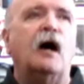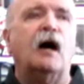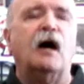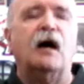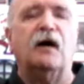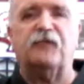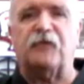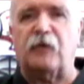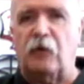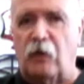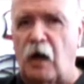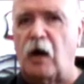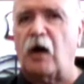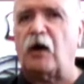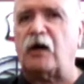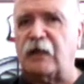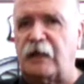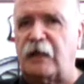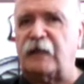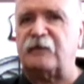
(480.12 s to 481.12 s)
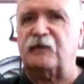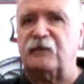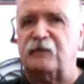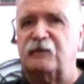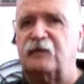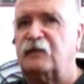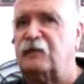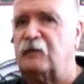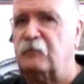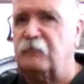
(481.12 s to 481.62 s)
Uh, there are karate
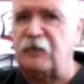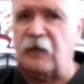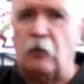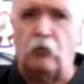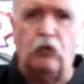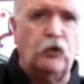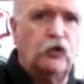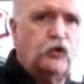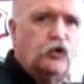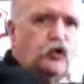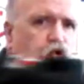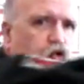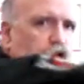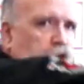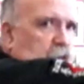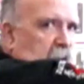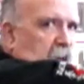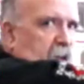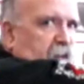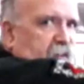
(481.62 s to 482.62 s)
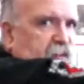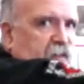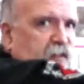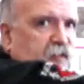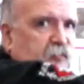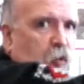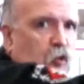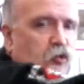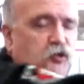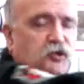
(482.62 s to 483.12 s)
systems that will utilize
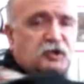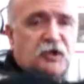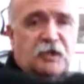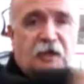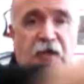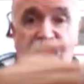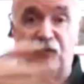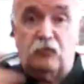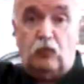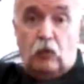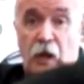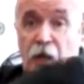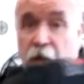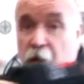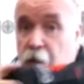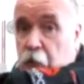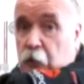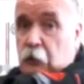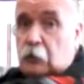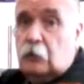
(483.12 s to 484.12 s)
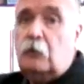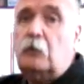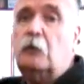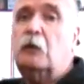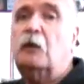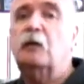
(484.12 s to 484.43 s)
this motion as well.